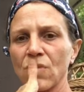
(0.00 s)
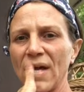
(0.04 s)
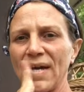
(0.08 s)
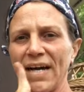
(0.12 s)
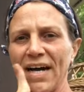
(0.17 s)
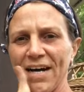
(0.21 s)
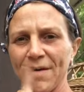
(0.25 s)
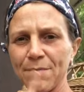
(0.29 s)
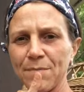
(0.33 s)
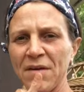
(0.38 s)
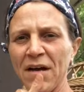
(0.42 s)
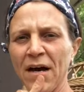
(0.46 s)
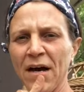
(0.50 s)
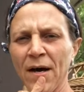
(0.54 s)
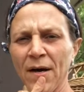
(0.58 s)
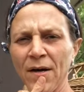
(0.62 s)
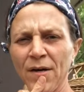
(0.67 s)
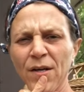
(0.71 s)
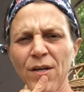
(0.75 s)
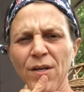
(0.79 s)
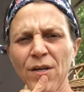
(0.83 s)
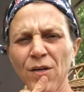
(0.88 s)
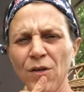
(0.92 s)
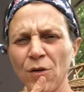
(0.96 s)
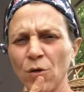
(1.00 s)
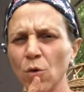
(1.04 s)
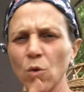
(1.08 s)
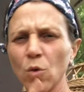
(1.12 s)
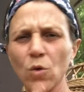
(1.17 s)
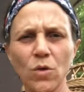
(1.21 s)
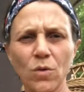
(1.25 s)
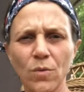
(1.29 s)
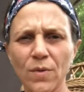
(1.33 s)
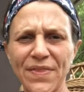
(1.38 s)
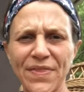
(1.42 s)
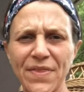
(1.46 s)
I'm not
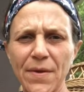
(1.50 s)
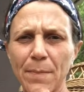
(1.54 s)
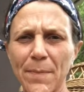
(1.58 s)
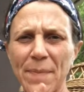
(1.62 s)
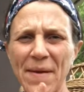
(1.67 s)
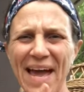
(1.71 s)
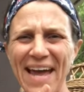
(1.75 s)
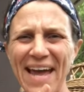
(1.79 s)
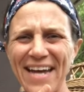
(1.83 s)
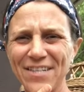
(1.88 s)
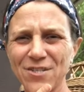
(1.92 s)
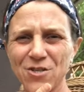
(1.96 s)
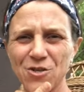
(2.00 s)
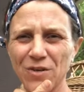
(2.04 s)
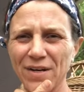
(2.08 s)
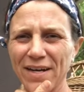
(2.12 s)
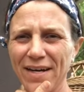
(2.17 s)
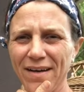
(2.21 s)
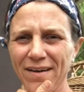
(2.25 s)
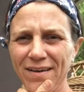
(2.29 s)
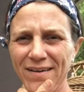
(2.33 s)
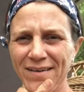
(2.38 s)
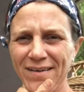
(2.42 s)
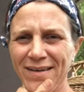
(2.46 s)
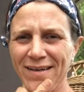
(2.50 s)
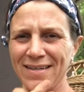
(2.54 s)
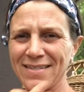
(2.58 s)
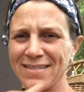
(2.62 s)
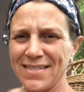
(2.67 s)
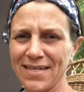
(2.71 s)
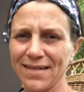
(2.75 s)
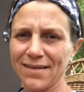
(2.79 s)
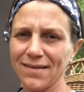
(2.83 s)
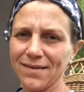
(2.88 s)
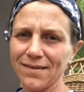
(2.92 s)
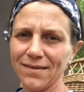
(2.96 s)
cool with the Patreon
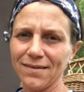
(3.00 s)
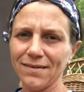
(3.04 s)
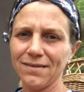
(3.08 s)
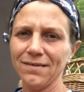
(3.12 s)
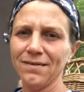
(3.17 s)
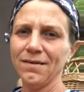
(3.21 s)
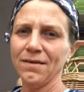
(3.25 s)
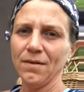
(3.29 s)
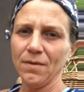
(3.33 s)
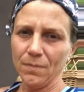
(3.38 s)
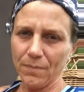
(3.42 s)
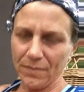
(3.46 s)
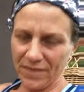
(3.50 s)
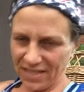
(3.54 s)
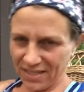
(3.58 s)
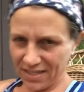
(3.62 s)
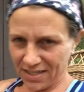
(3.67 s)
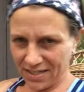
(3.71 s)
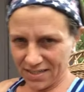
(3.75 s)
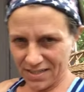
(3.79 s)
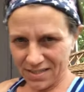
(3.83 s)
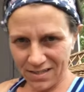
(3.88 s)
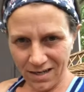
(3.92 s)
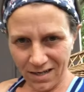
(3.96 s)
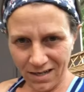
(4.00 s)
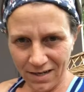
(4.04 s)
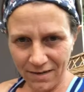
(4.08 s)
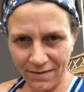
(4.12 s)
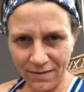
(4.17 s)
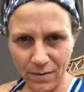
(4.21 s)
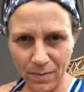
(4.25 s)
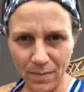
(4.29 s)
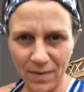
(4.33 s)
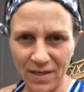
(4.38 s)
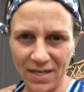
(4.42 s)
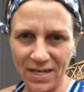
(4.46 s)
idea because not
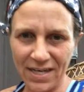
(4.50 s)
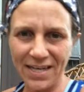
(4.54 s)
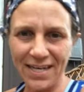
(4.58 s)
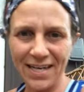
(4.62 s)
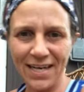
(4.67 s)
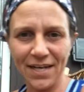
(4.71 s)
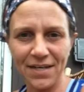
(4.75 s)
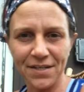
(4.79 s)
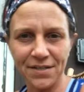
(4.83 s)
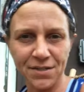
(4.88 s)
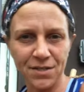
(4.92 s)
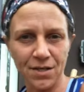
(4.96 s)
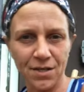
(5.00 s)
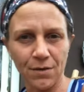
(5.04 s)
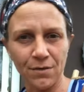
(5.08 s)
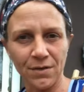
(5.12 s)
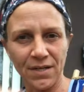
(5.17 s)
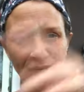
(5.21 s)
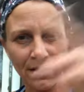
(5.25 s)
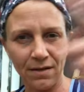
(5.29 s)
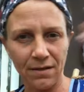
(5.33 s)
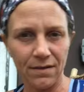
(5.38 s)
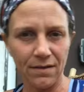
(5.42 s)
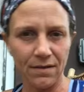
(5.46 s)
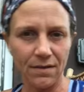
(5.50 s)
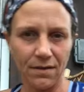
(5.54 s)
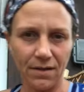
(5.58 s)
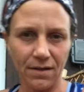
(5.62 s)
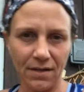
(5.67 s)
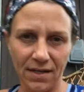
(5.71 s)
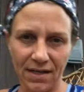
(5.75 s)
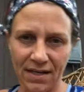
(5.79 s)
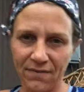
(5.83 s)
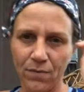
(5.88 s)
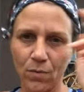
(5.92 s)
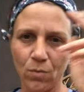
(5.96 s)
everybody can donate
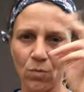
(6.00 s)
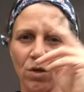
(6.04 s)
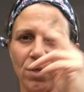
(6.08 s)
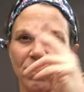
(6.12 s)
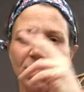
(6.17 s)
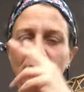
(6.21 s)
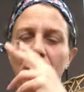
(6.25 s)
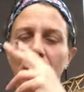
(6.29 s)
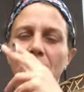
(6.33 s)
even $1.